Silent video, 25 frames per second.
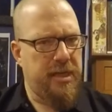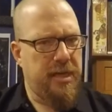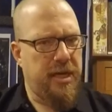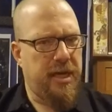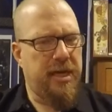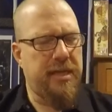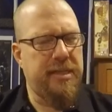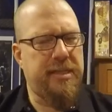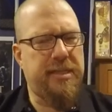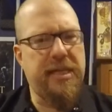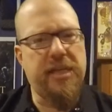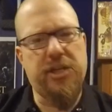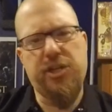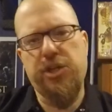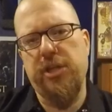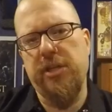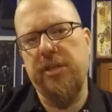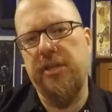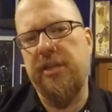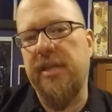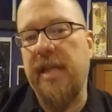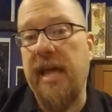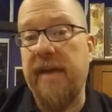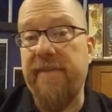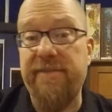addition
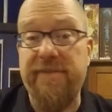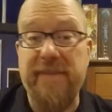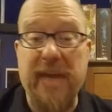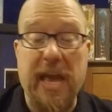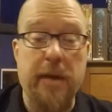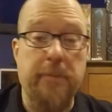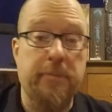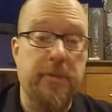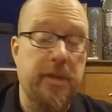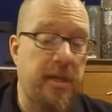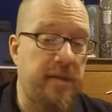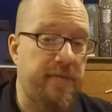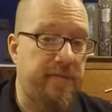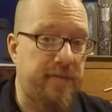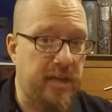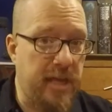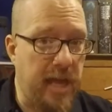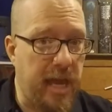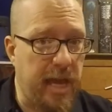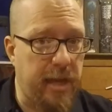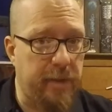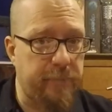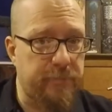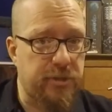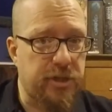to that family of
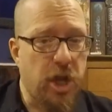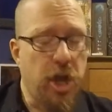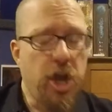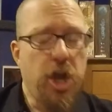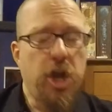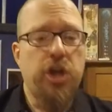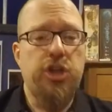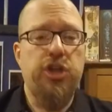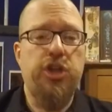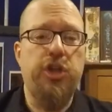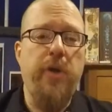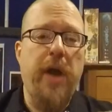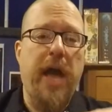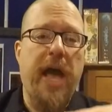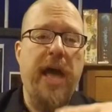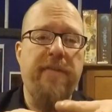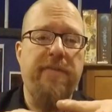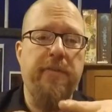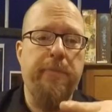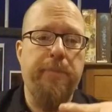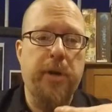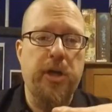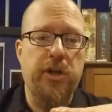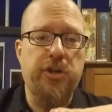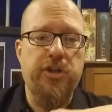games. So you have
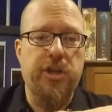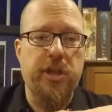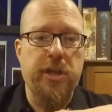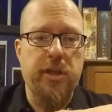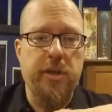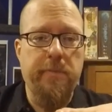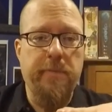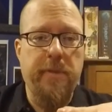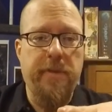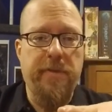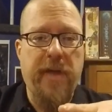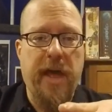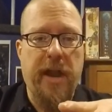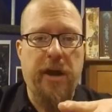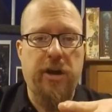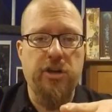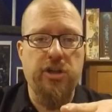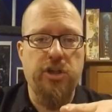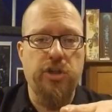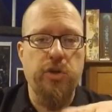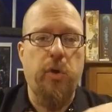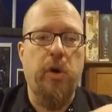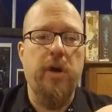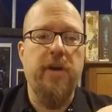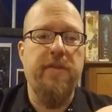a bunch of them that are
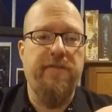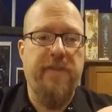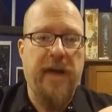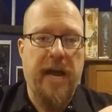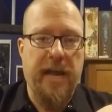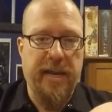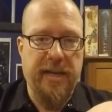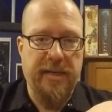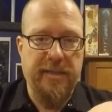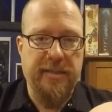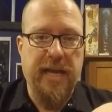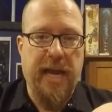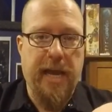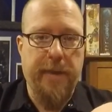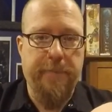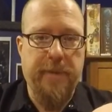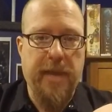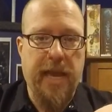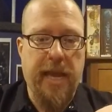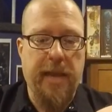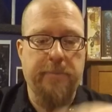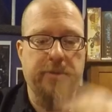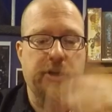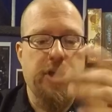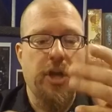dogfighting type
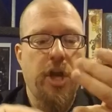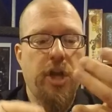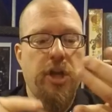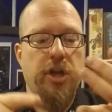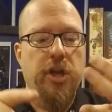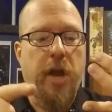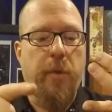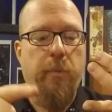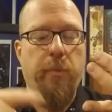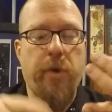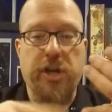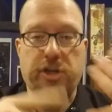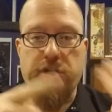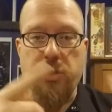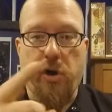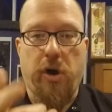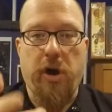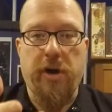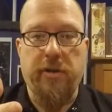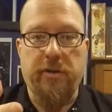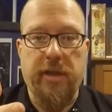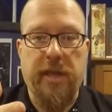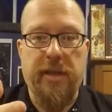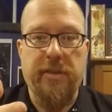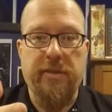games, which
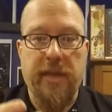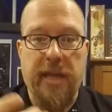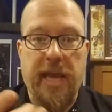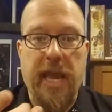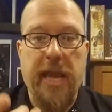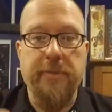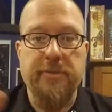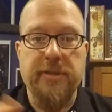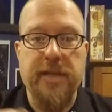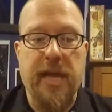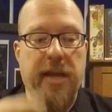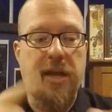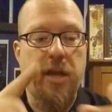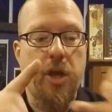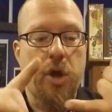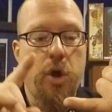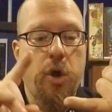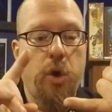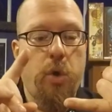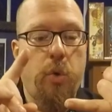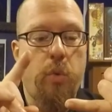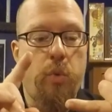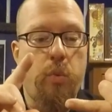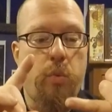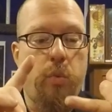are the games like
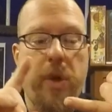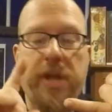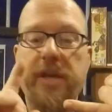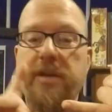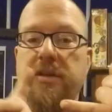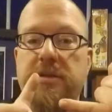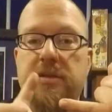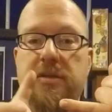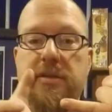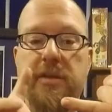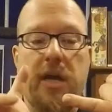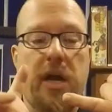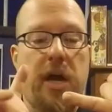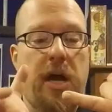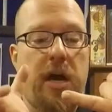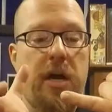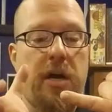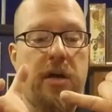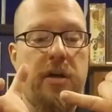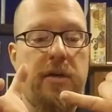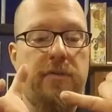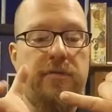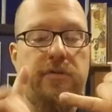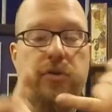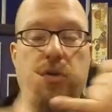Wings
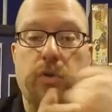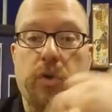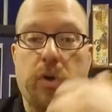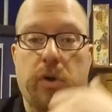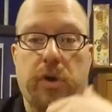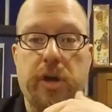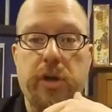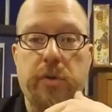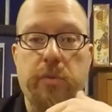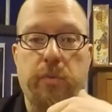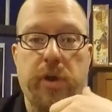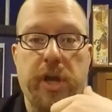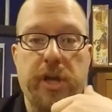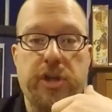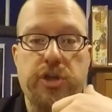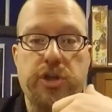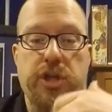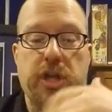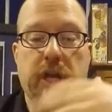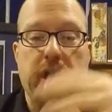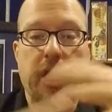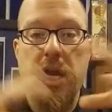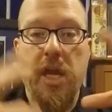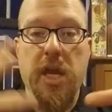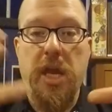of Glory,
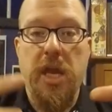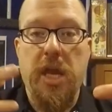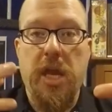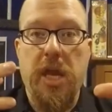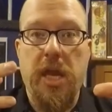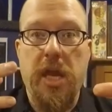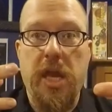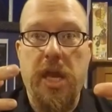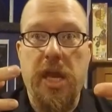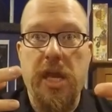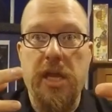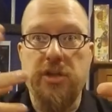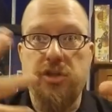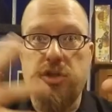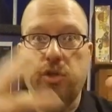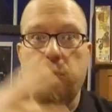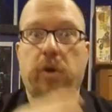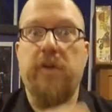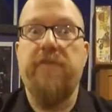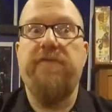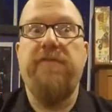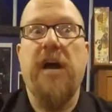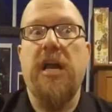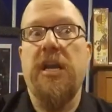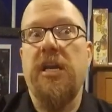which is
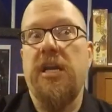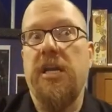dogfighting